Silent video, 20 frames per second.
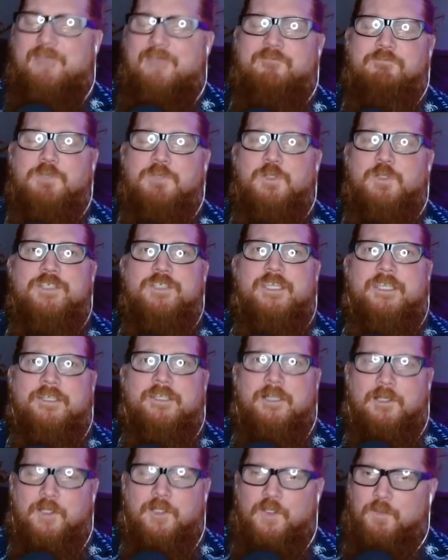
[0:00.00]
have music
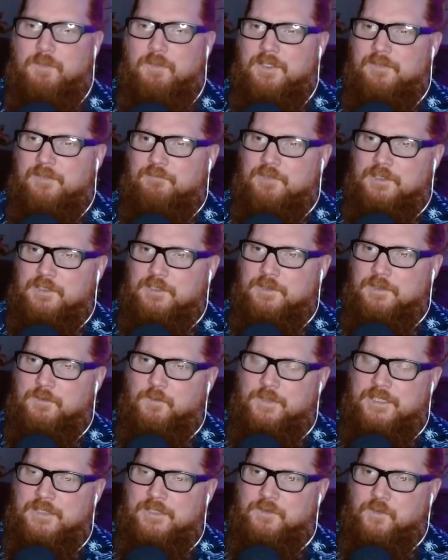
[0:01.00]
and a little bit of a
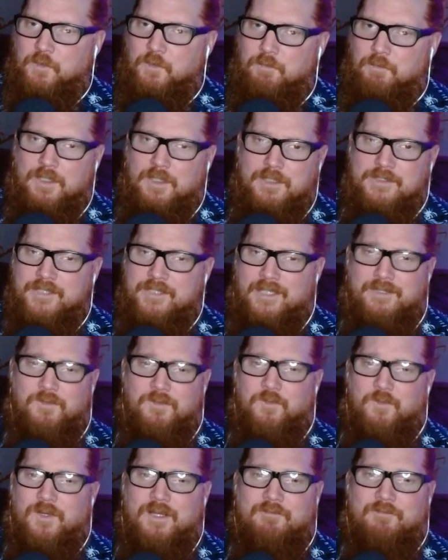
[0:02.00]
weed or a buzz, I
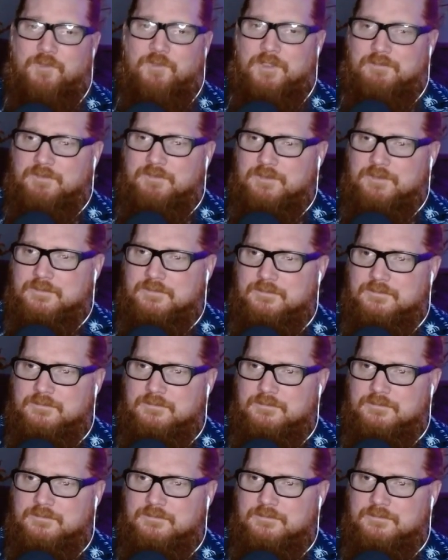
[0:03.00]
can walk forever.